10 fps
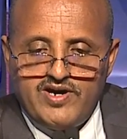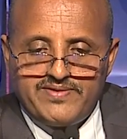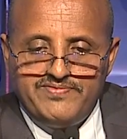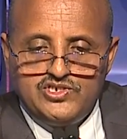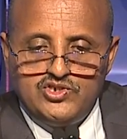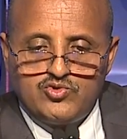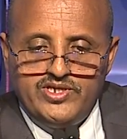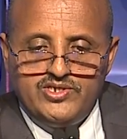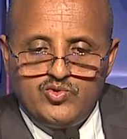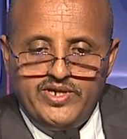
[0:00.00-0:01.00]
our Vision
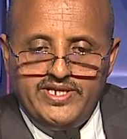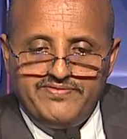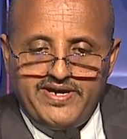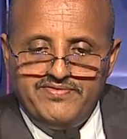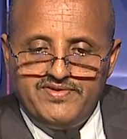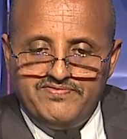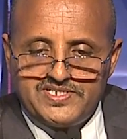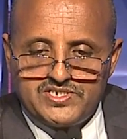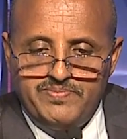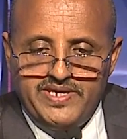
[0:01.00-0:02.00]
2025, the
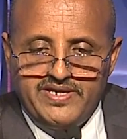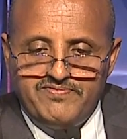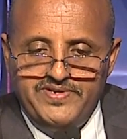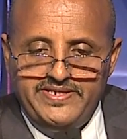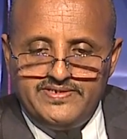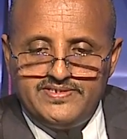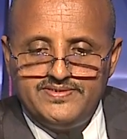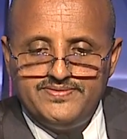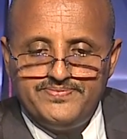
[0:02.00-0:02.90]
first being fleet.